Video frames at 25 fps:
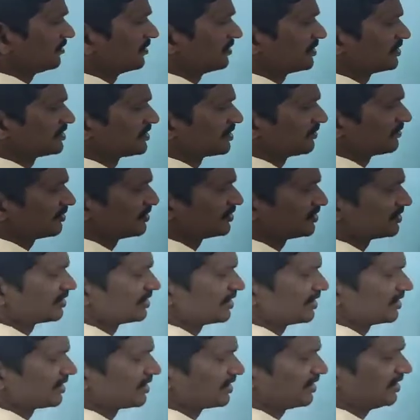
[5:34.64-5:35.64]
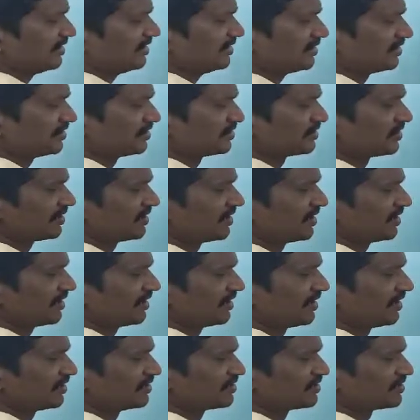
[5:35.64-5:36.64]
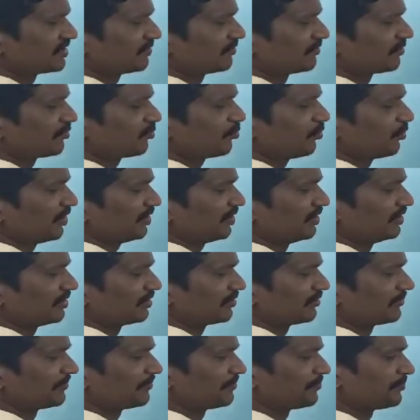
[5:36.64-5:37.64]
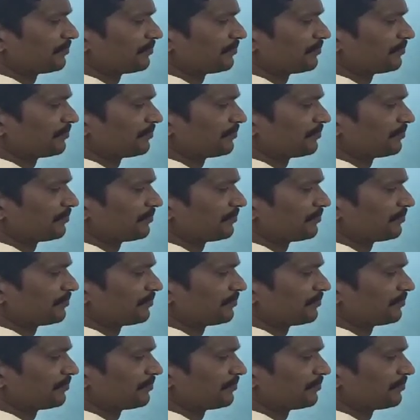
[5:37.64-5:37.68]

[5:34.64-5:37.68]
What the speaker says: a receiver is there, right? This is the receiver point.